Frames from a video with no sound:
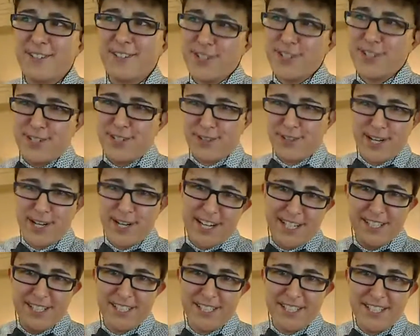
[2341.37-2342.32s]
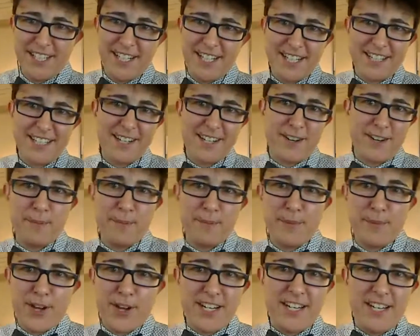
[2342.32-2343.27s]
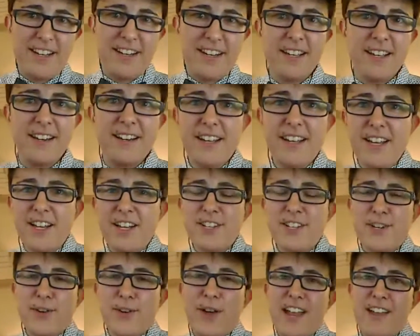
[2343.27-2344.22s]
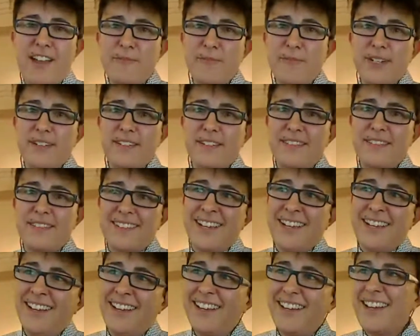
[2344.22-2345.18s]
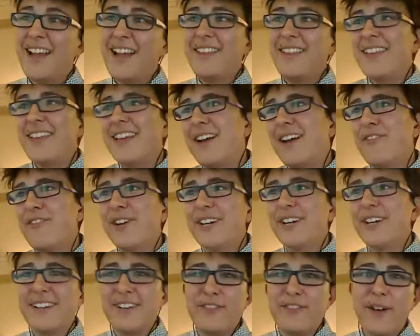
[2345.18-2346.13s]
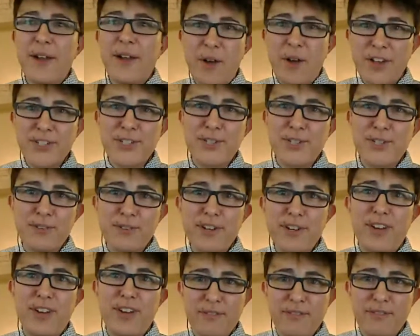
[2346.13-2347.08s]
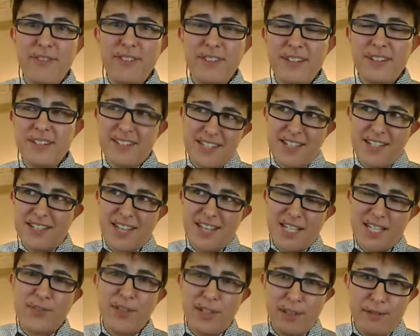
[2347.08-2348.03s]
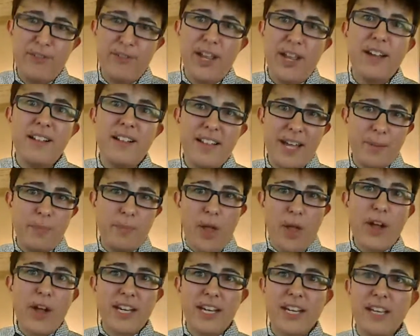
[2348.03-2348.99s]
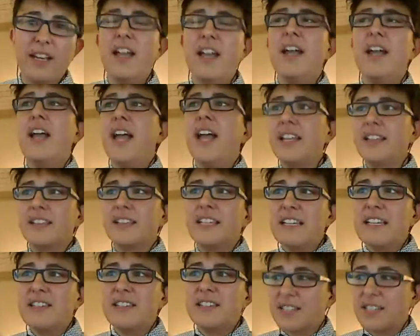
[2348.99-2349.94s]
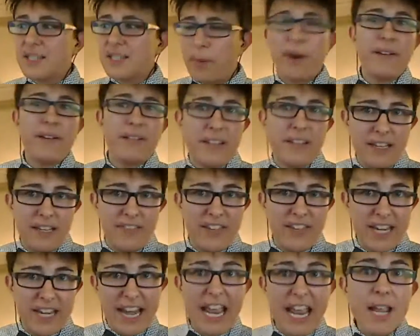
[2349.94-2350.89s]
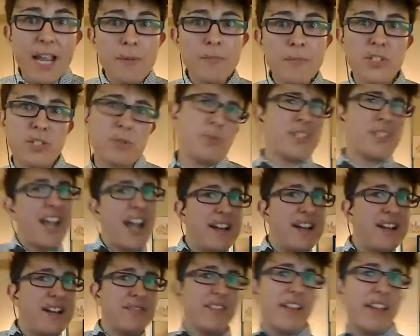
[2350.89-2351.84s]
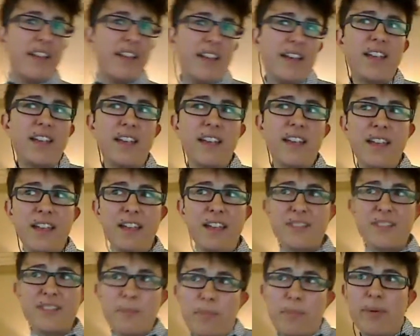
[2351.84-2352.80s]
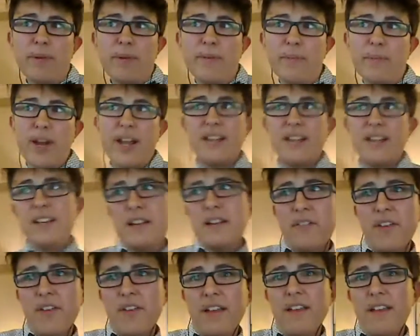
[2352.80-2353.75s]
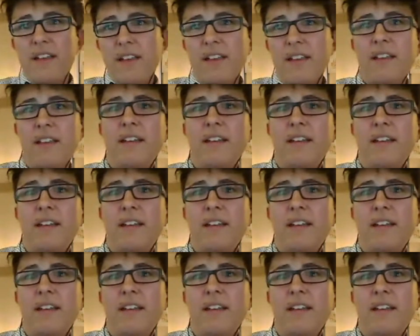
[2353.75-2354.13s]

just so that I could start up blogging again. So I have been, and then I figured if I successfully fail at blogging, at least it's partly in the name, so it's kind of like, it's a branding thing.